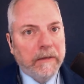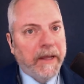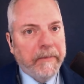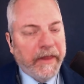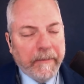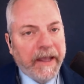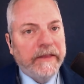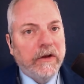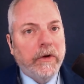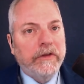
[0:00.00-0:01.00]
Maybe they made
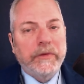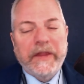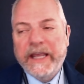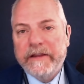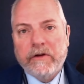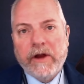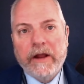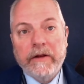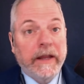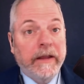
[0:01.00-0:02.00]
the noise when they hit the
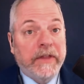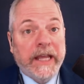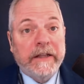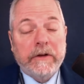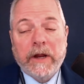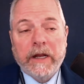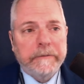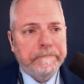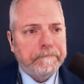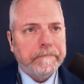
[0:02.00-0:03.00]
ground, if they hit the ground.
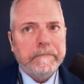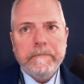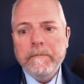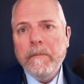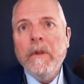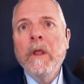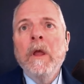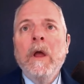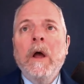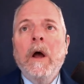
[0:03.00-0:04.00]

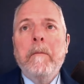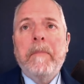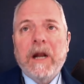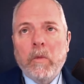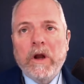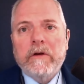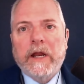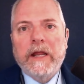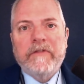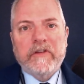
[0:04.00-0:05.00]
But I'm
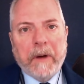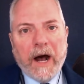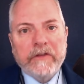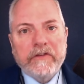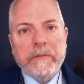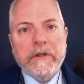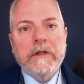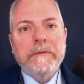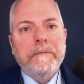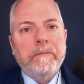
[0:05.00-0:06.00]
wondering if it's
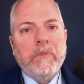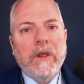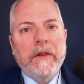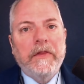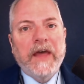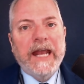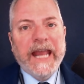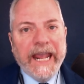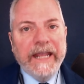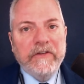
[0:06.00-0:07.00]
possible that
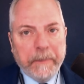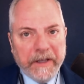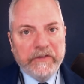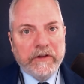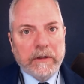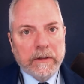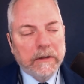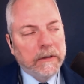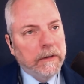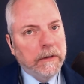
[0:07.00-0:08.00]
Hayes' pistol
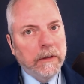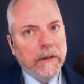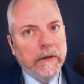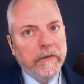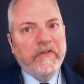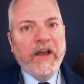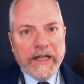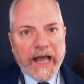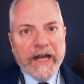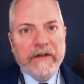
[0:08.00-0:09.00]

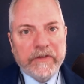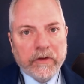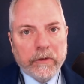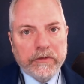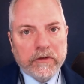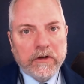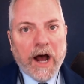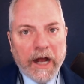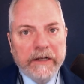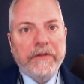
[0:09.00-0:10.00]
fell out of his holster
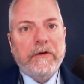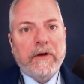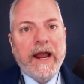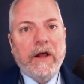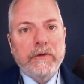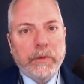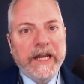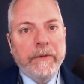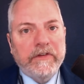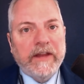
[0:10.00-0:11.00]
onto the ground when
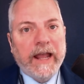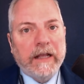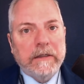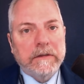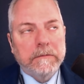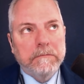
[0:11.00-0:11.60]
he was tackled.